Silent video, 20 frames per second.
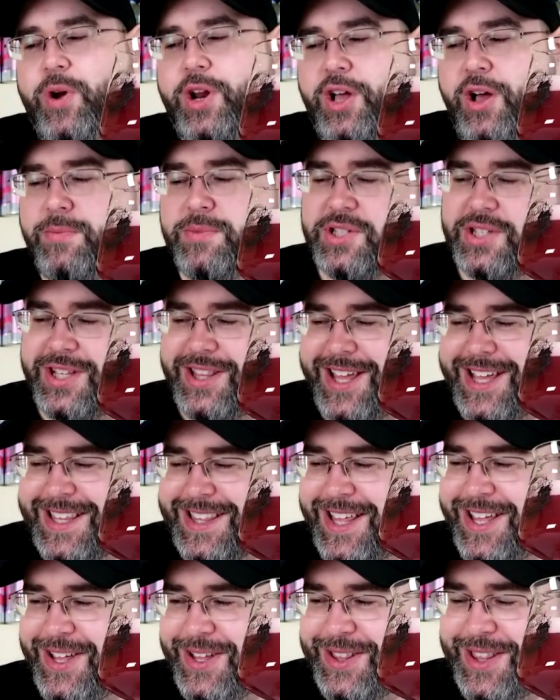it comes to like
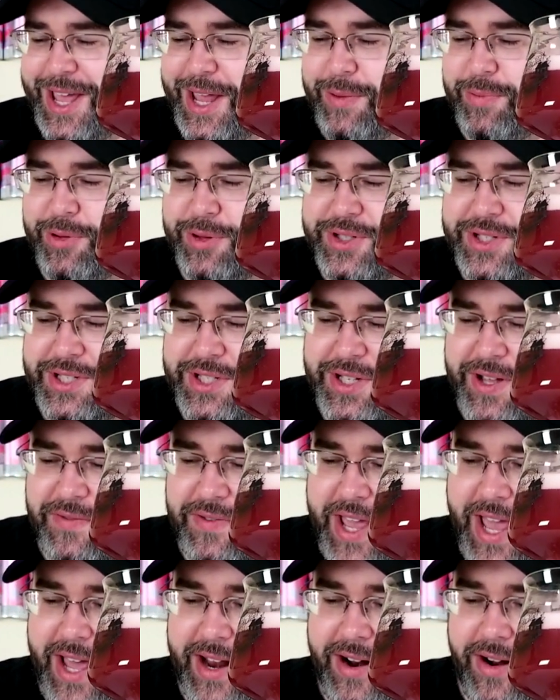labels and stuff,
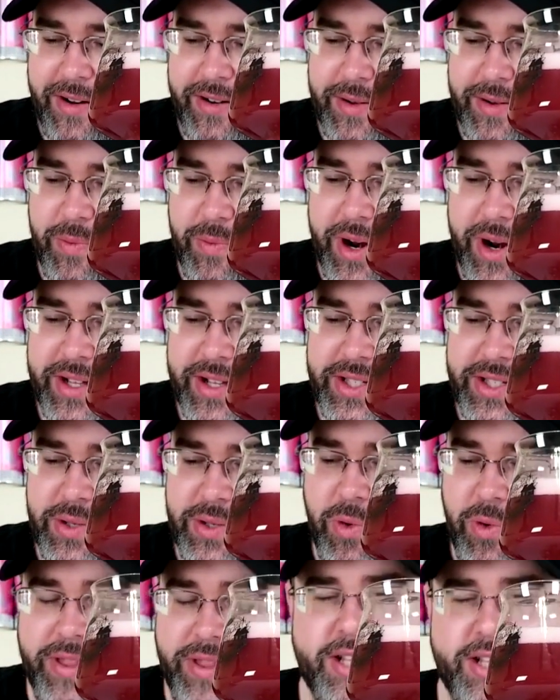can art, when I see
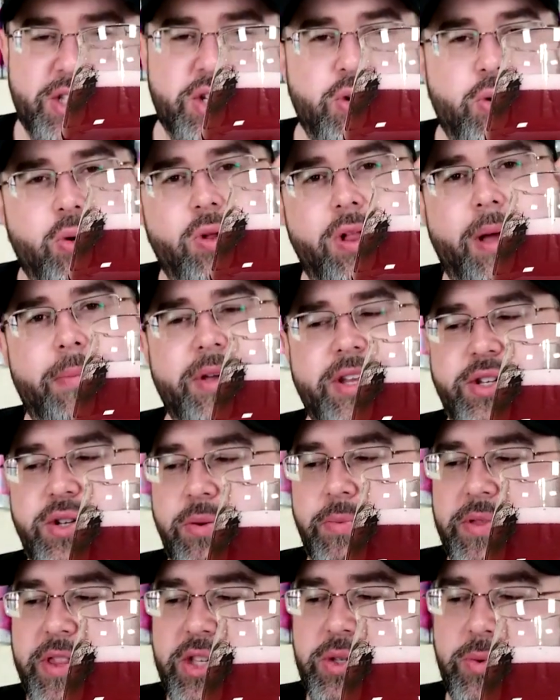one that's cool, I'm into
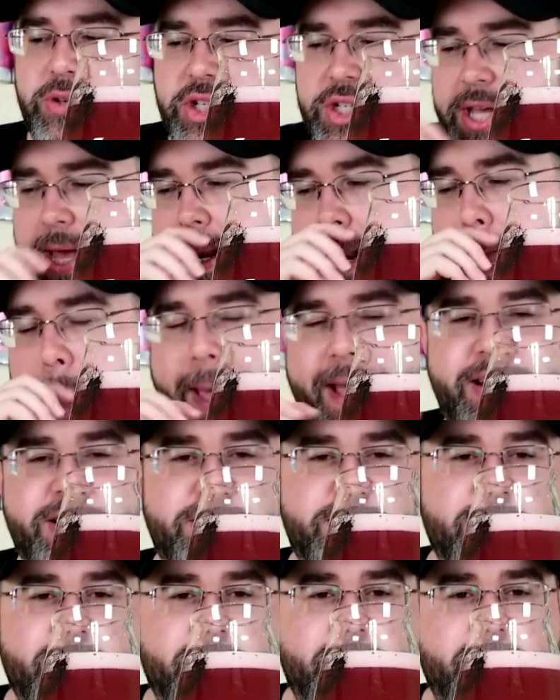it, but this one just kind of
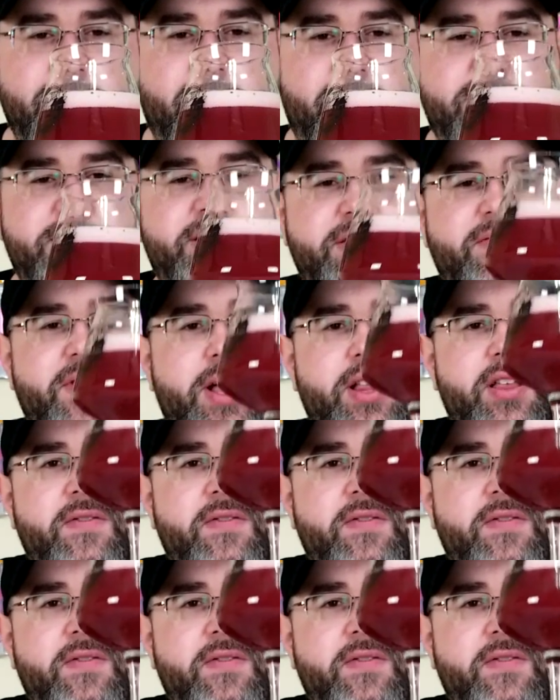has Hudson Valley